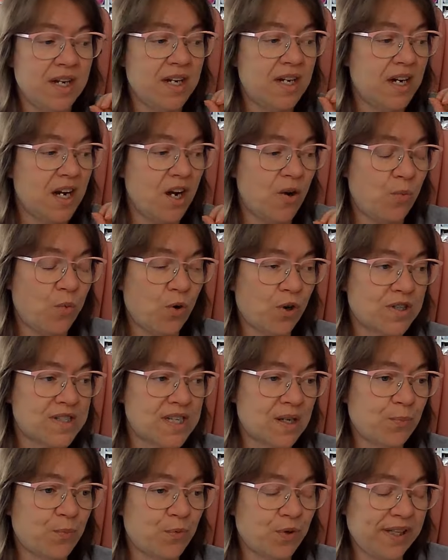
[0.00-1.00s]
It works
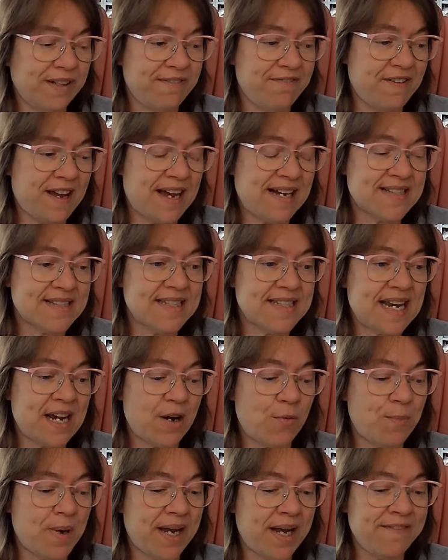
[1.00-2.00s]
up really fast. Now,
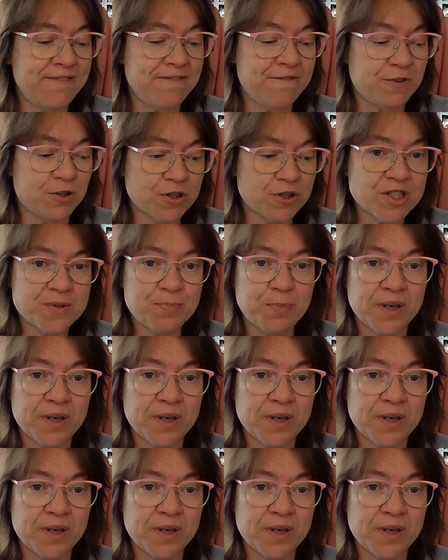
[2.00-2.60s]
my first